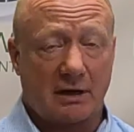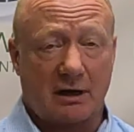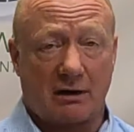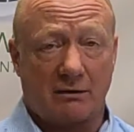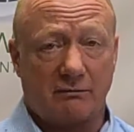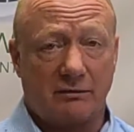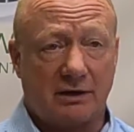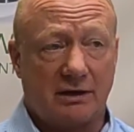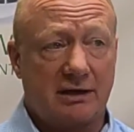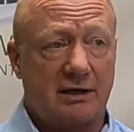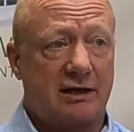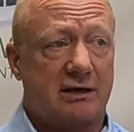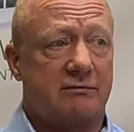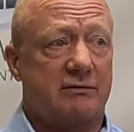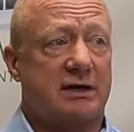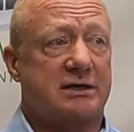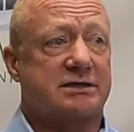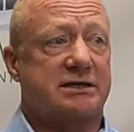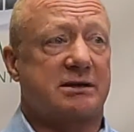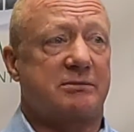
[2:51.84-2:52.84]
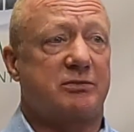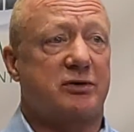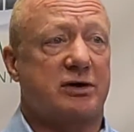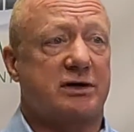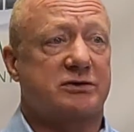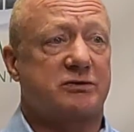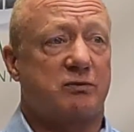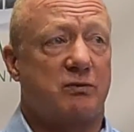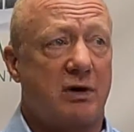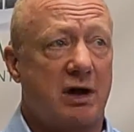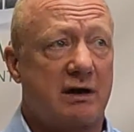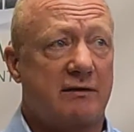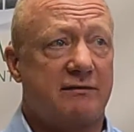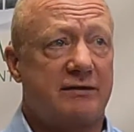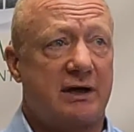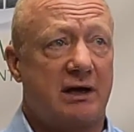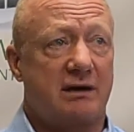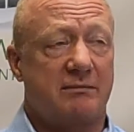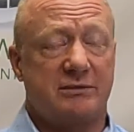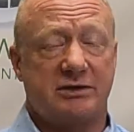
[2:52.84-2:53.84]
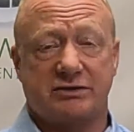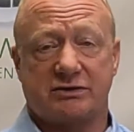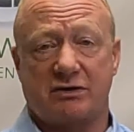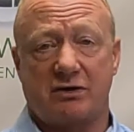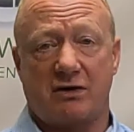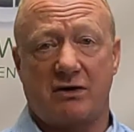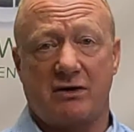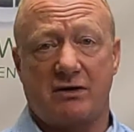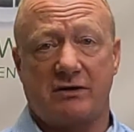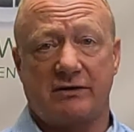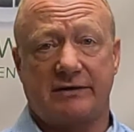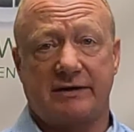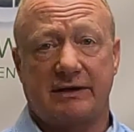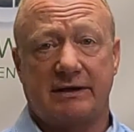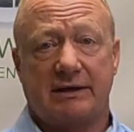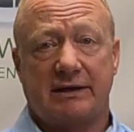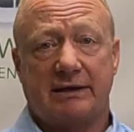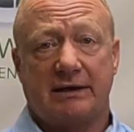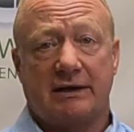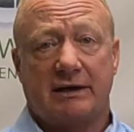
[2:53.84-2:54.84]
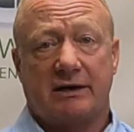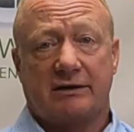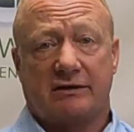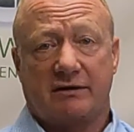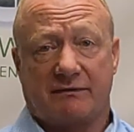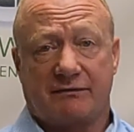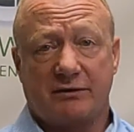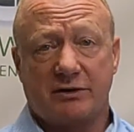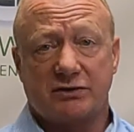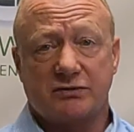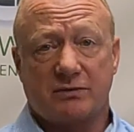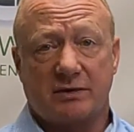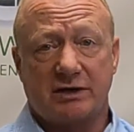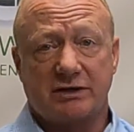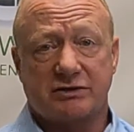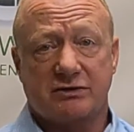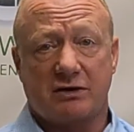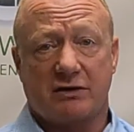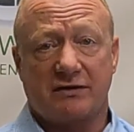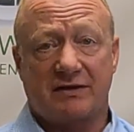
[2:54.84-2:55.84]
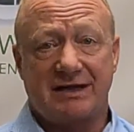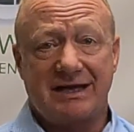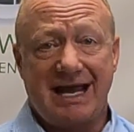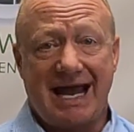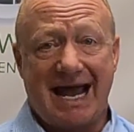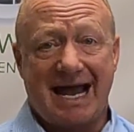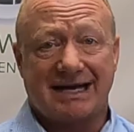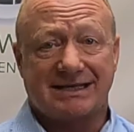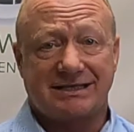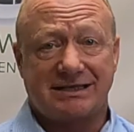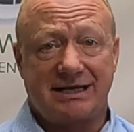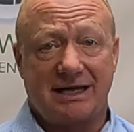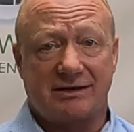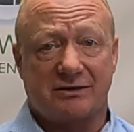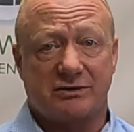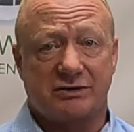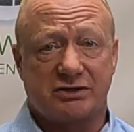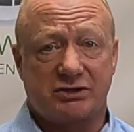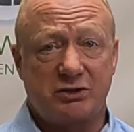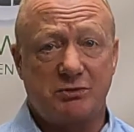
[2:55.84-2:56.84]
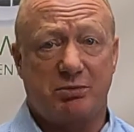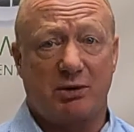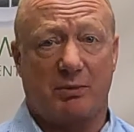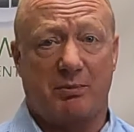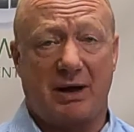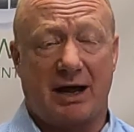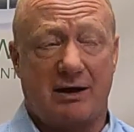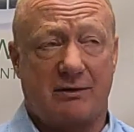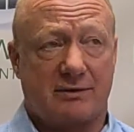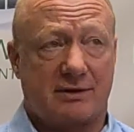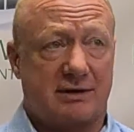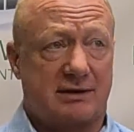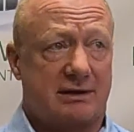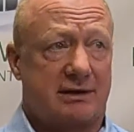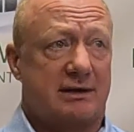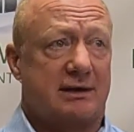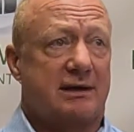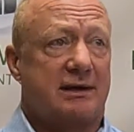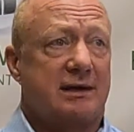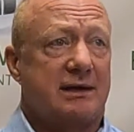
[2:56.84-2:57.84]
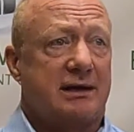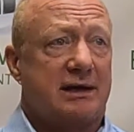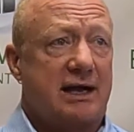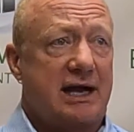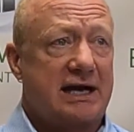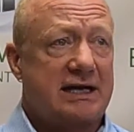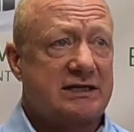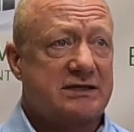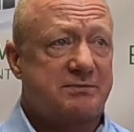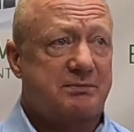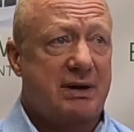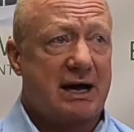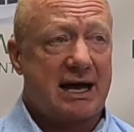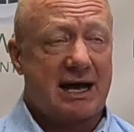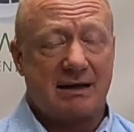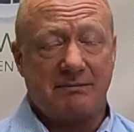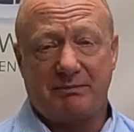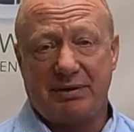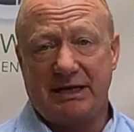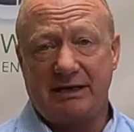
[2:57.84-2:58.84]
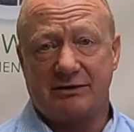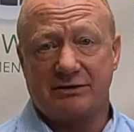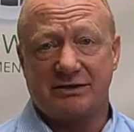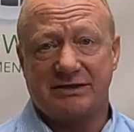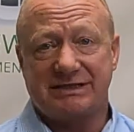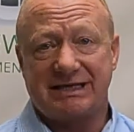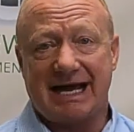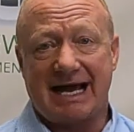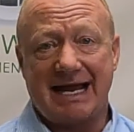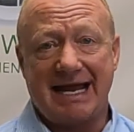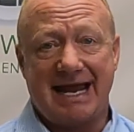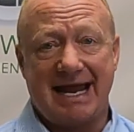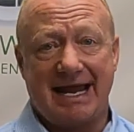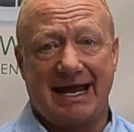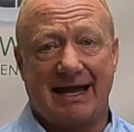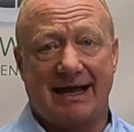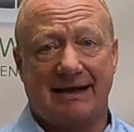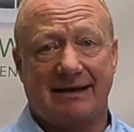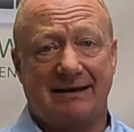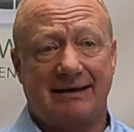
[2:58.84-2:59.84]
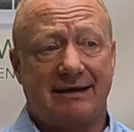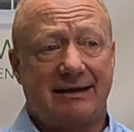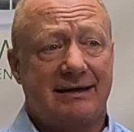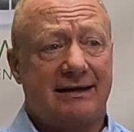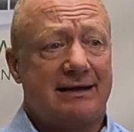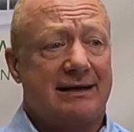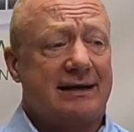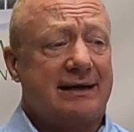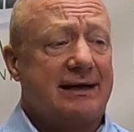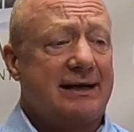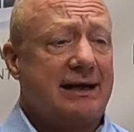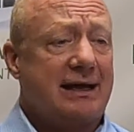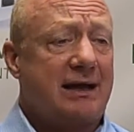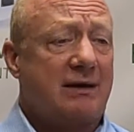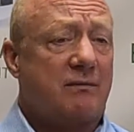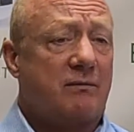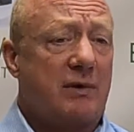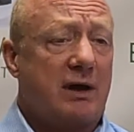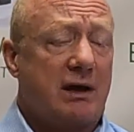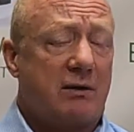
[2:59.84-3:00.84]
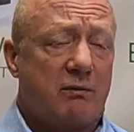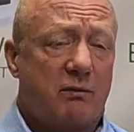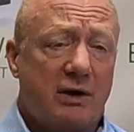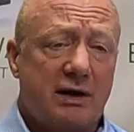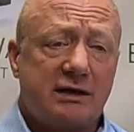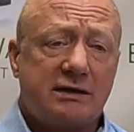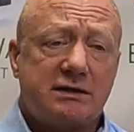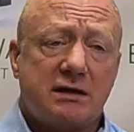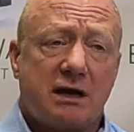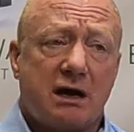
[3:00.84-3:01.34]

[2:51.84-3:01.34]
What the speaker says: are really interesting books. One of them the first one is called The Accidental Superpower, and it's by Peter Zeihan. And what it